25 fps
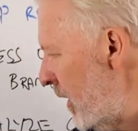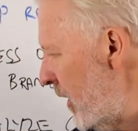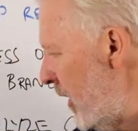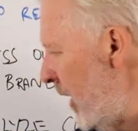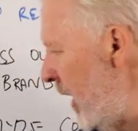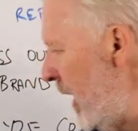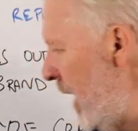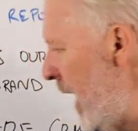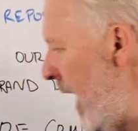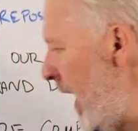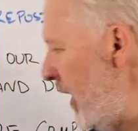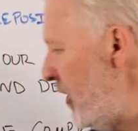
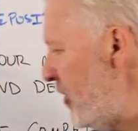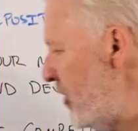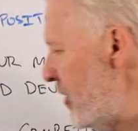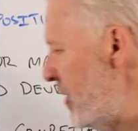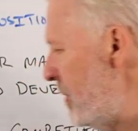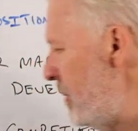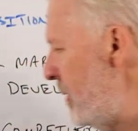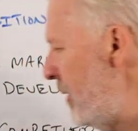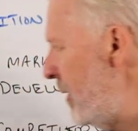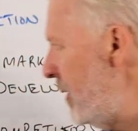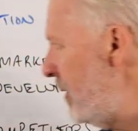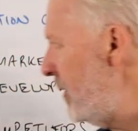Key
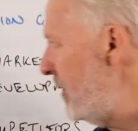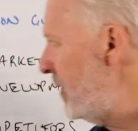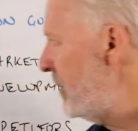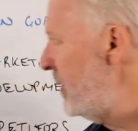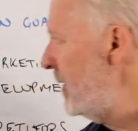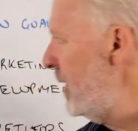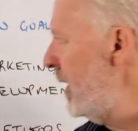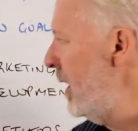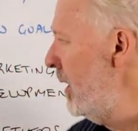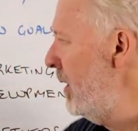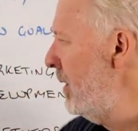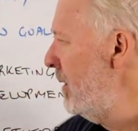
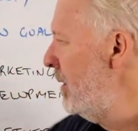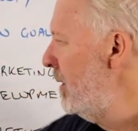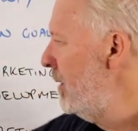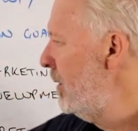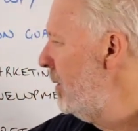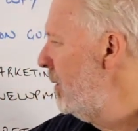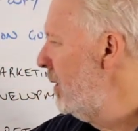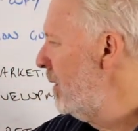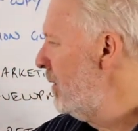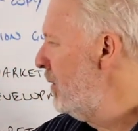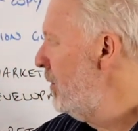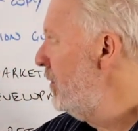attributes. Now,
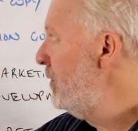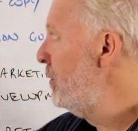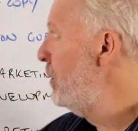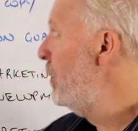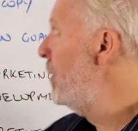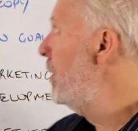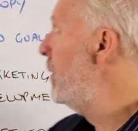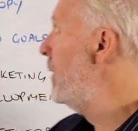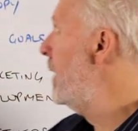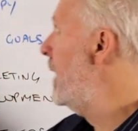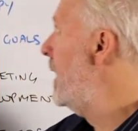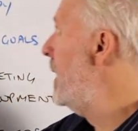because
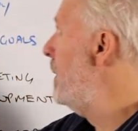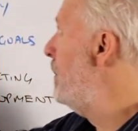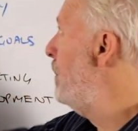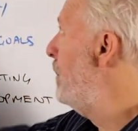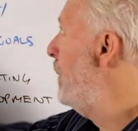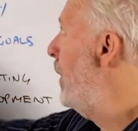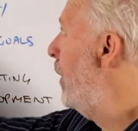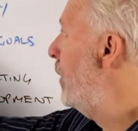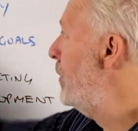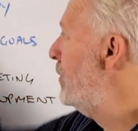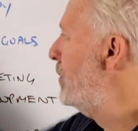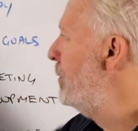we're looking at
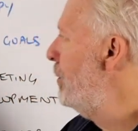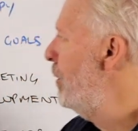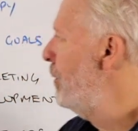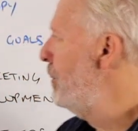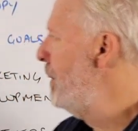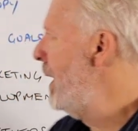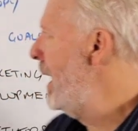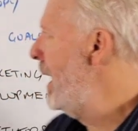multiple